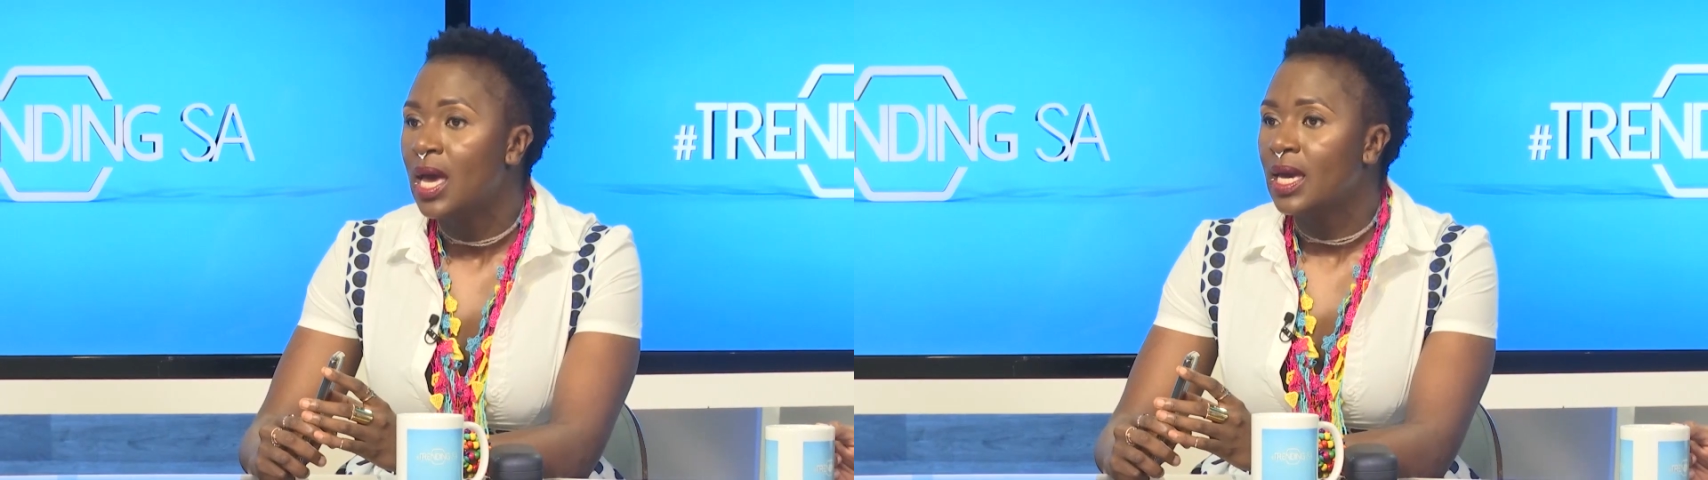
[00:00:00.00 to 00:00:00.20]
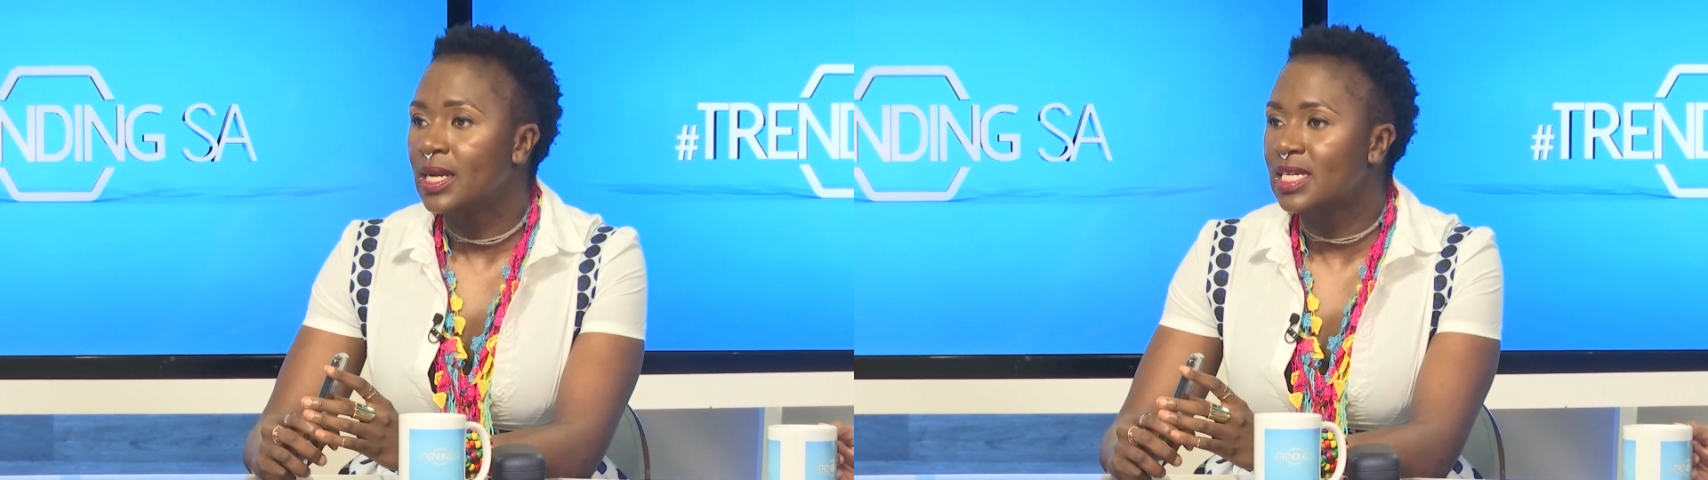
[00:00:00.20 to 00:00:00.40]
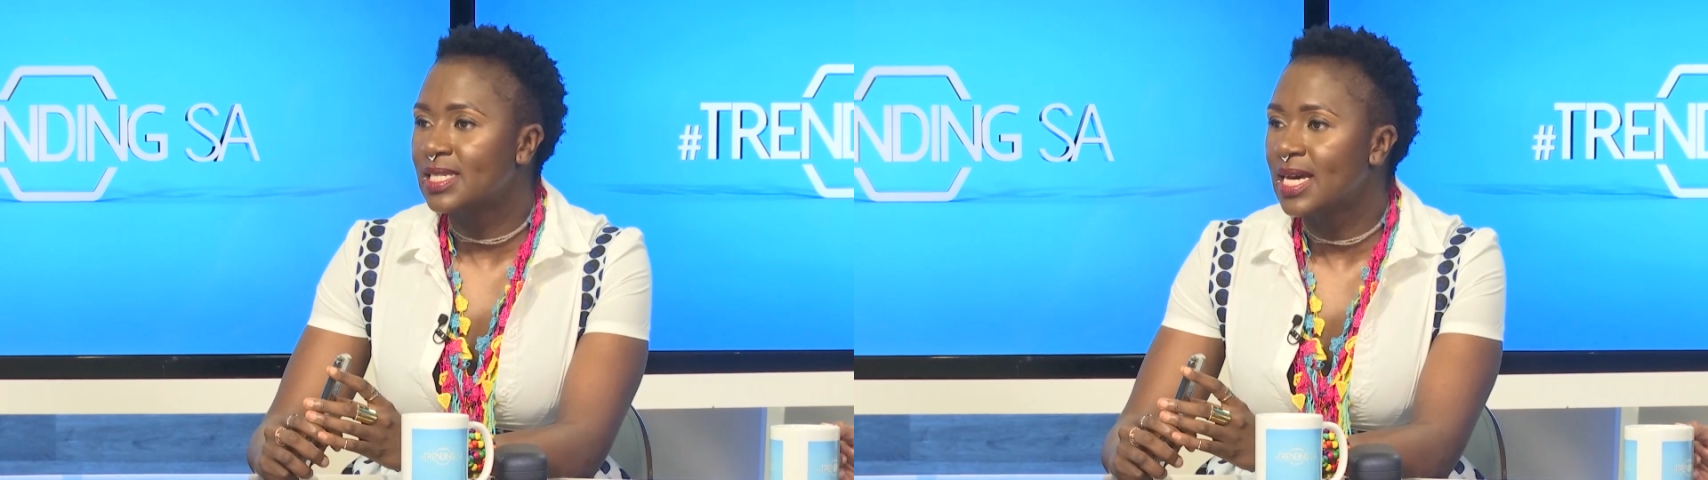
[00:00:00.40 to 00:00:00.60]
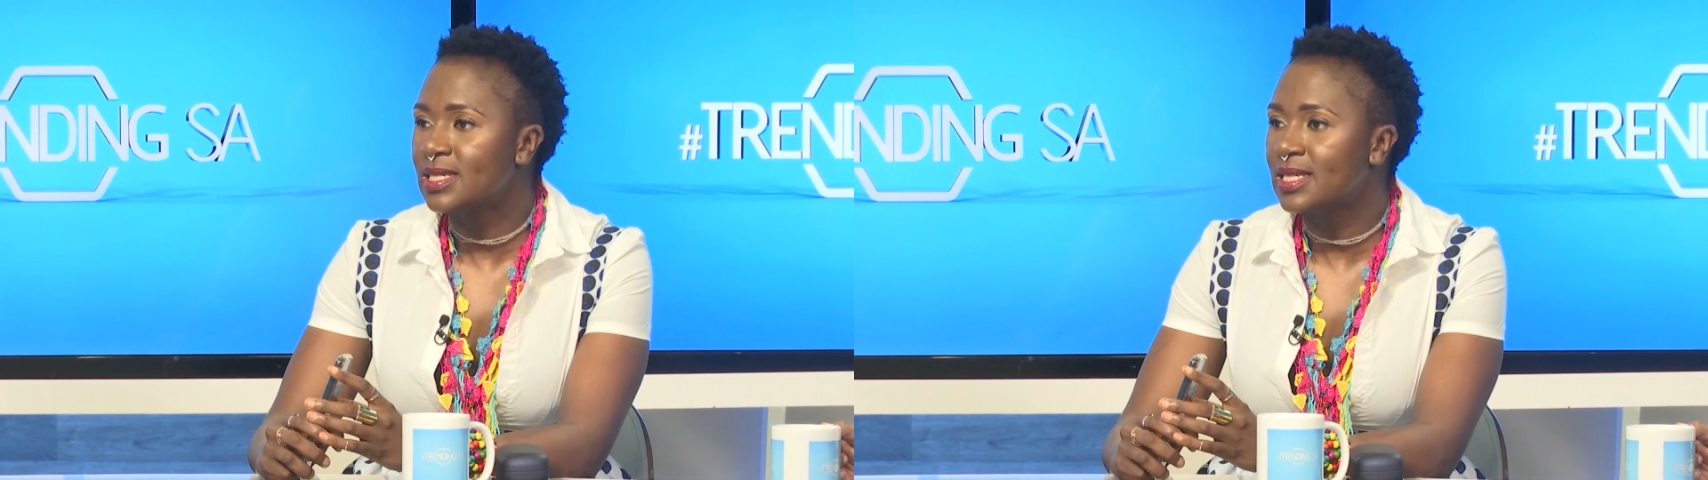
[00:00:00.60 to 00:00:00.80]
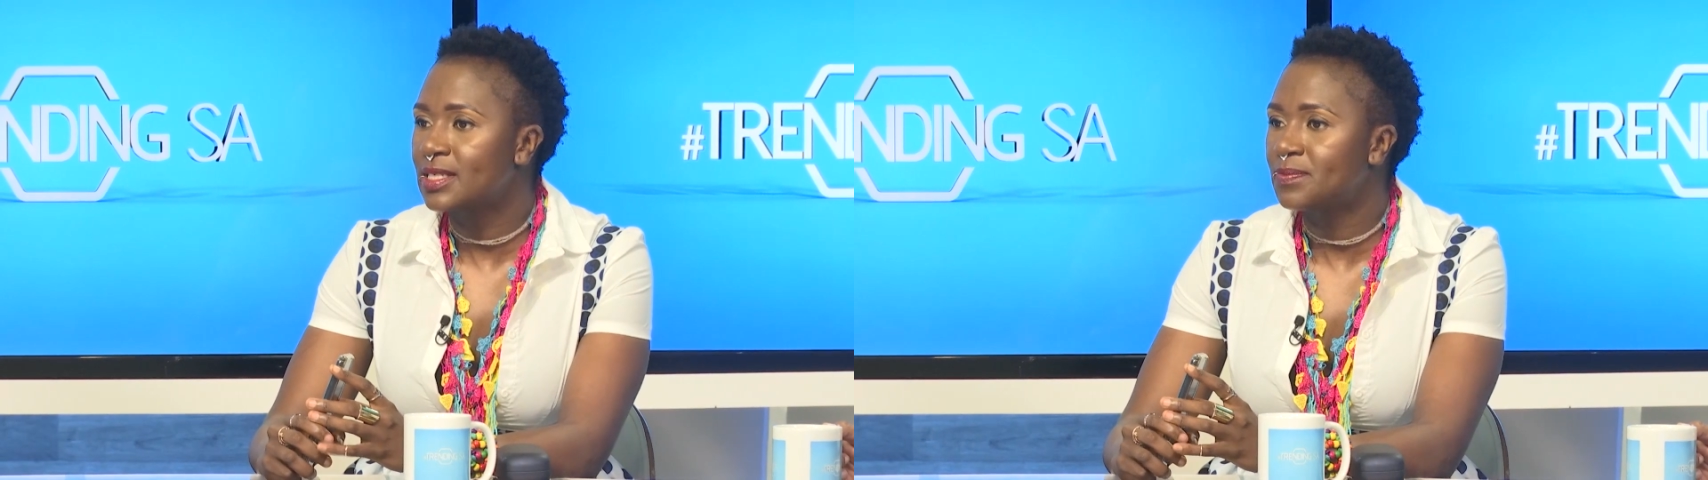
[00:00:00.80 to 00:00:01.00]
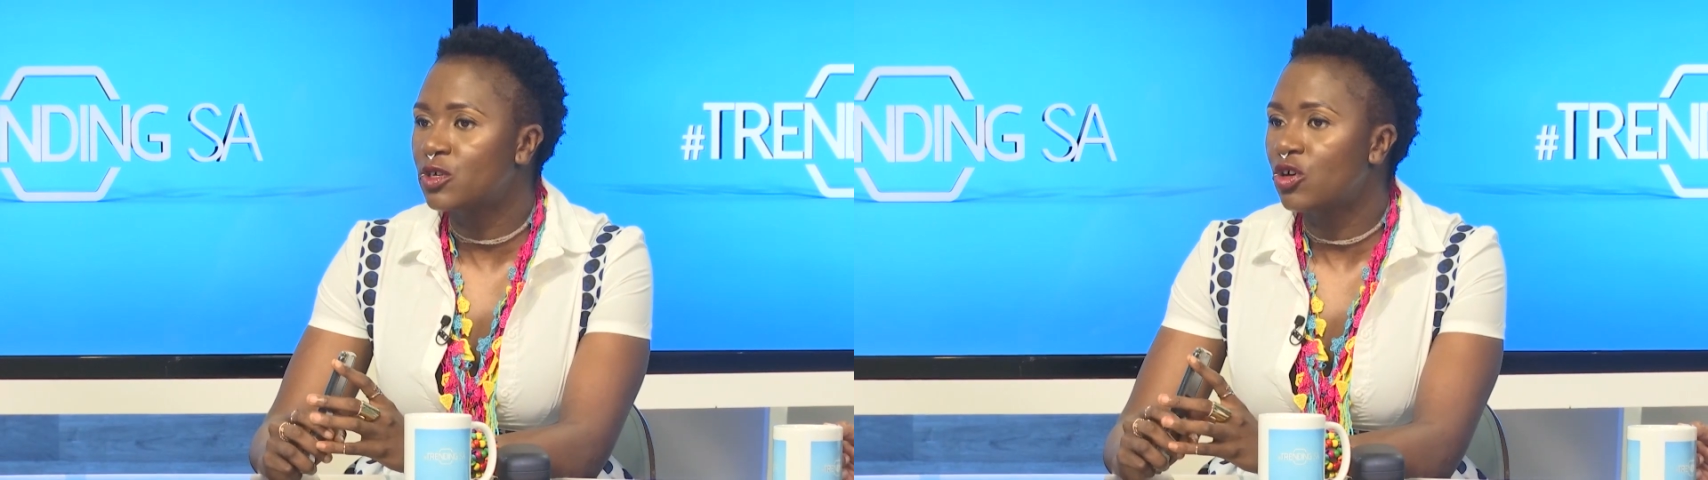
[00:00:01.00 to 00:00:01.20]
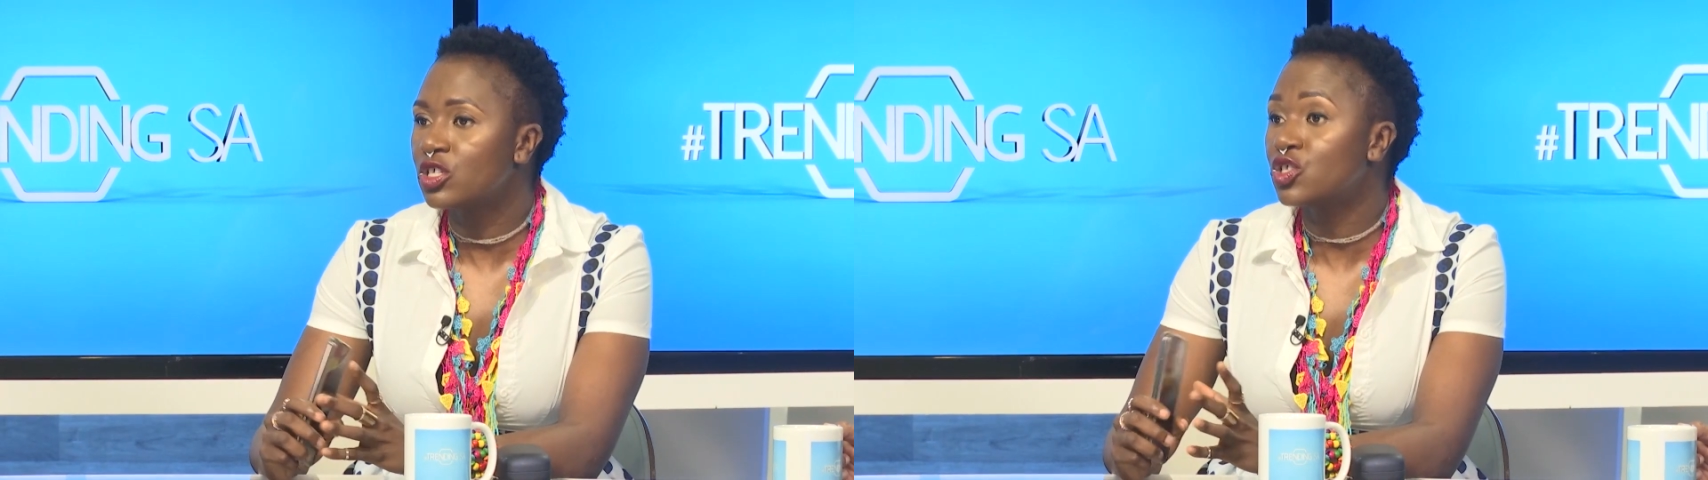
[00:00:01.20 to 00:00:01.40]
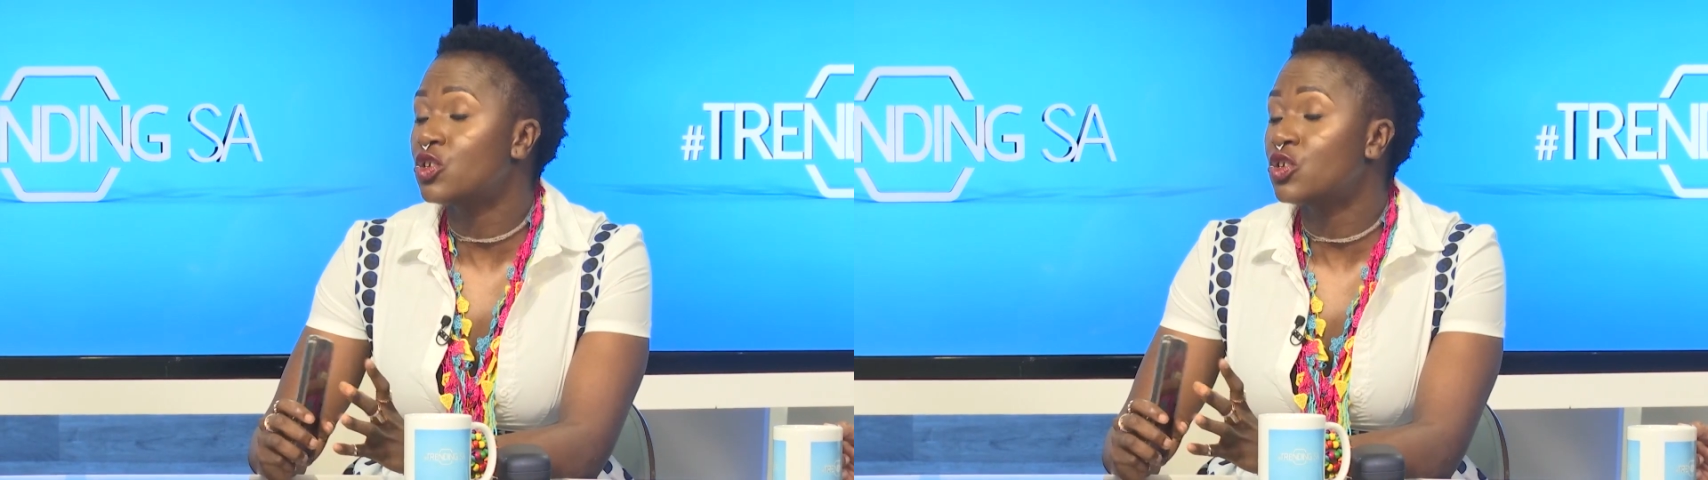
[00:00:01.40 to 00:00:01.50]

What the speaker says: in a sense that because